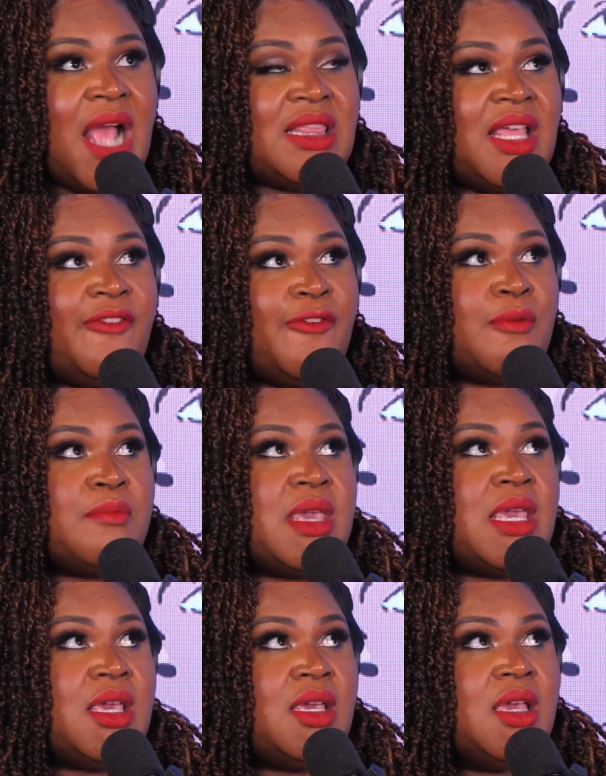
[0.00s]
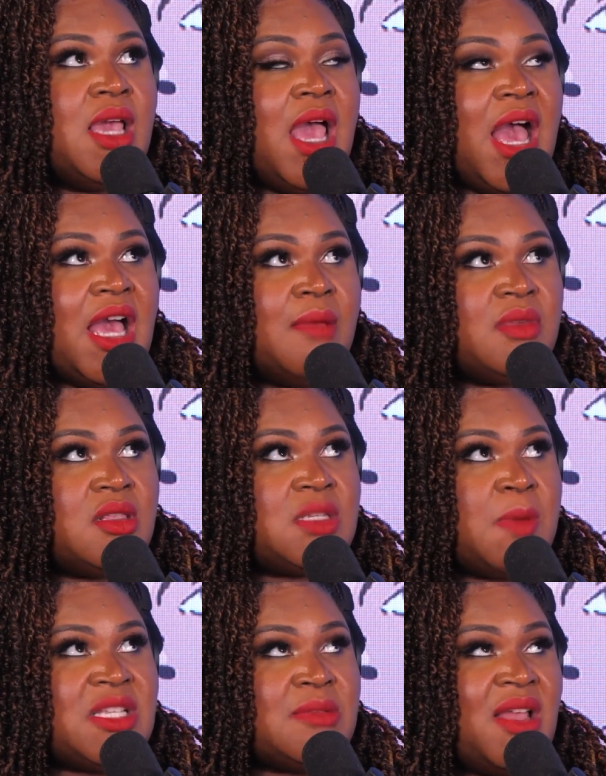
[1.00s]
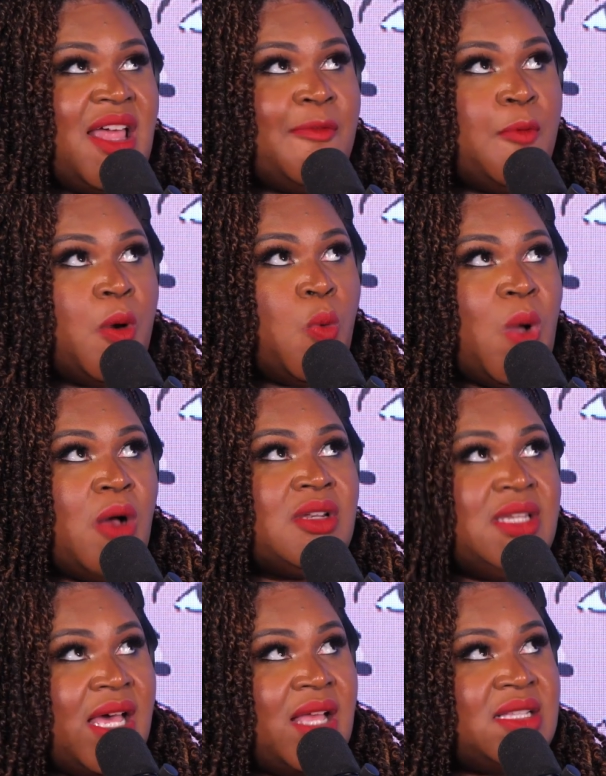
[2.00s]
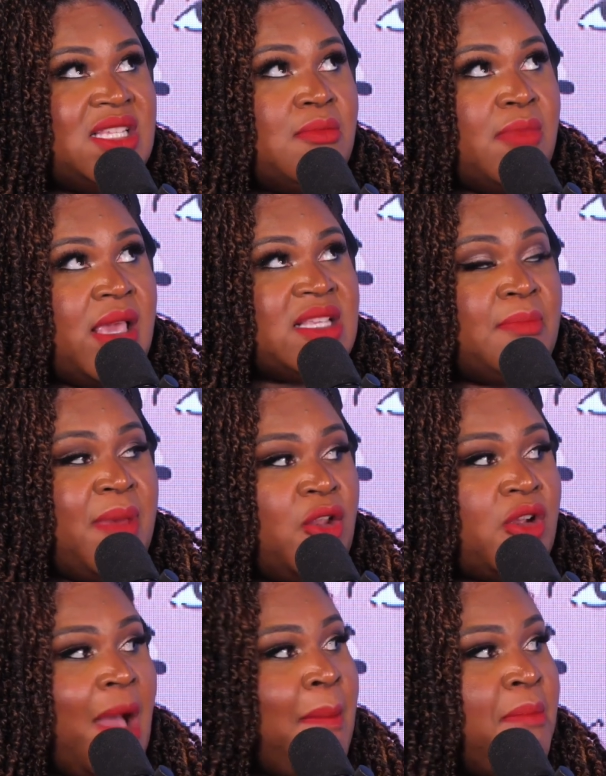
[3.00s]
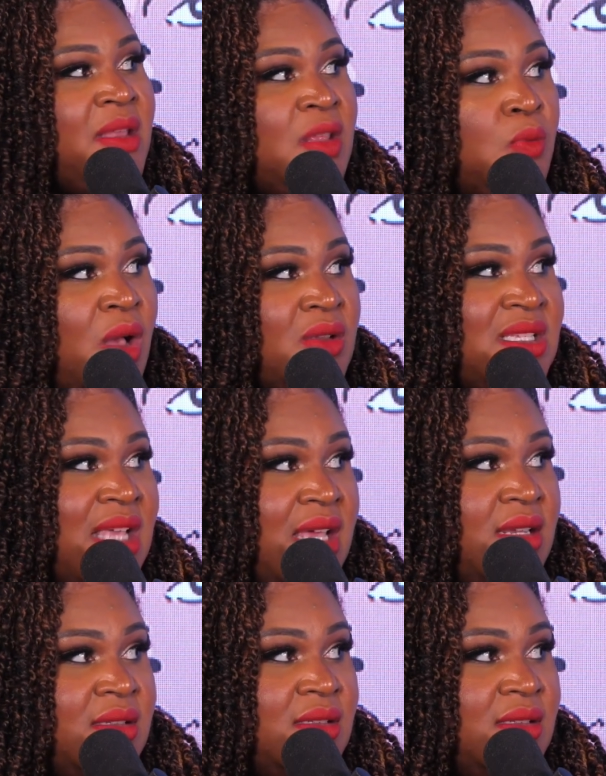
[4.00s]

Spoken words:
think for me, I'm in this place in my life where well done to me is a better compliment than well said.